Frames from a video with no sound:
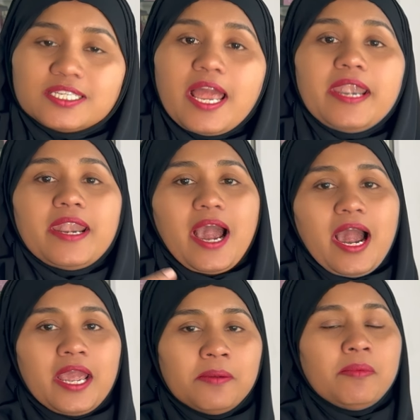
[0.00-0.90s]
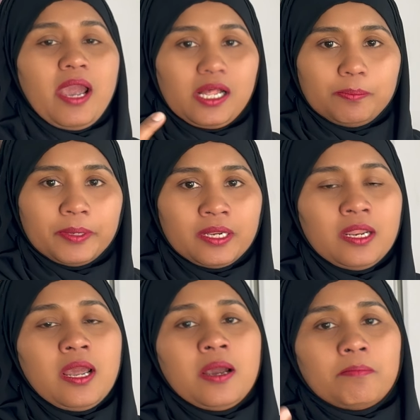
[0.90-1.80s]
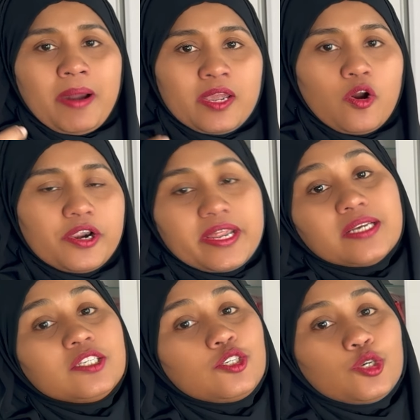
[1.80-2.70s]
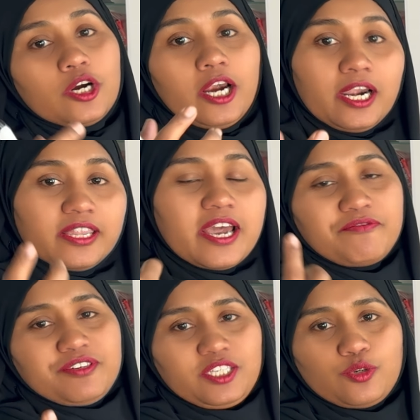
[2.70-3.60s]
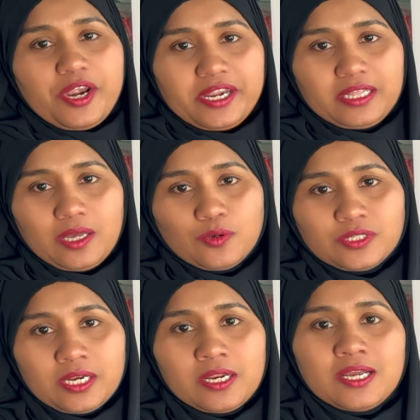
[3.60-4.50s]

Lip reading: and I am helping my audience to earn their first $20,000.